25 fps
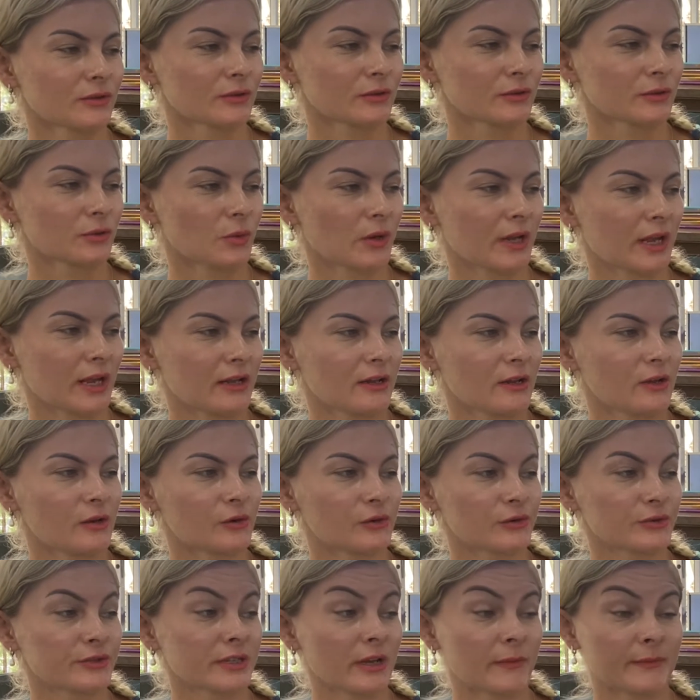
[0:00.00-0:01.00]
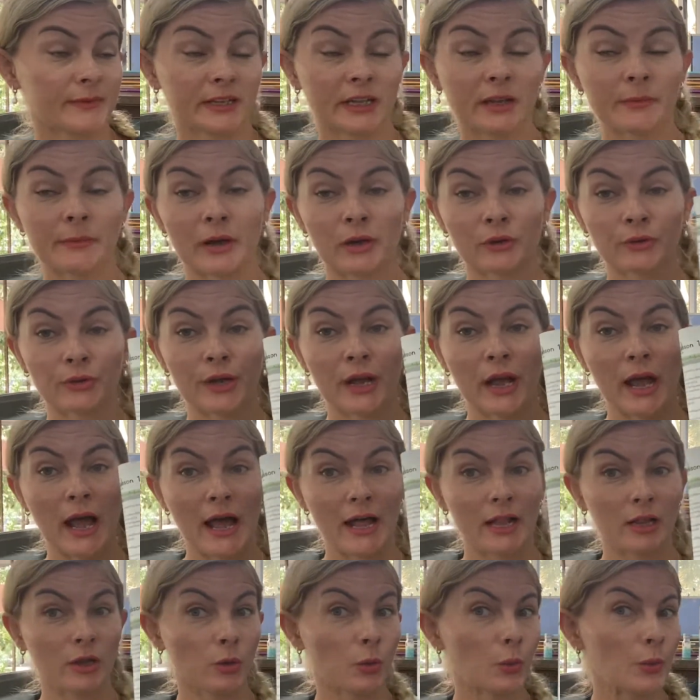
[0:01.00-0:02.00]
we can learn something about
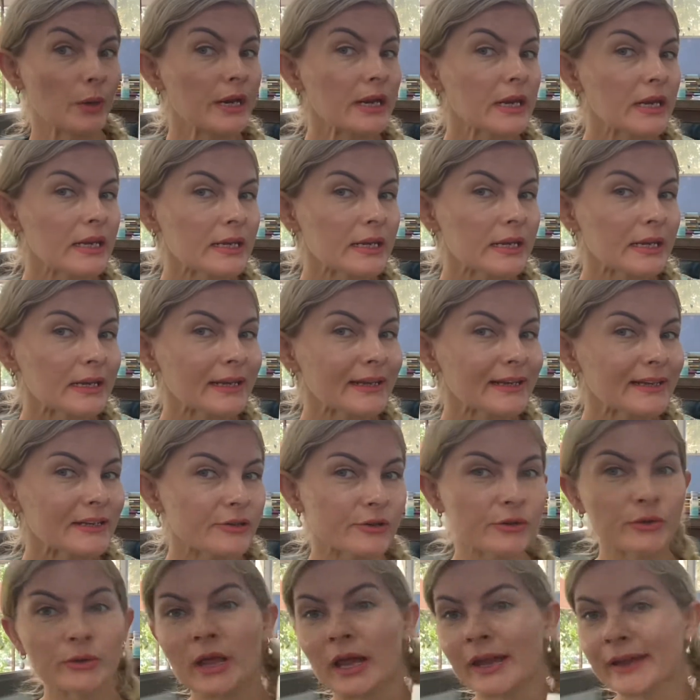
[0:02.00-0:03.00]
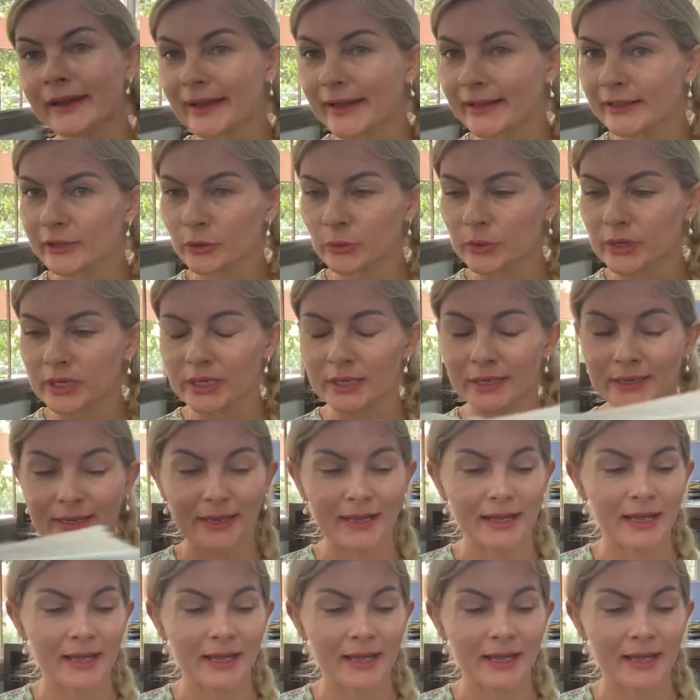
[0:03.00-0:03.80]
Halloween. Do you like Halloween?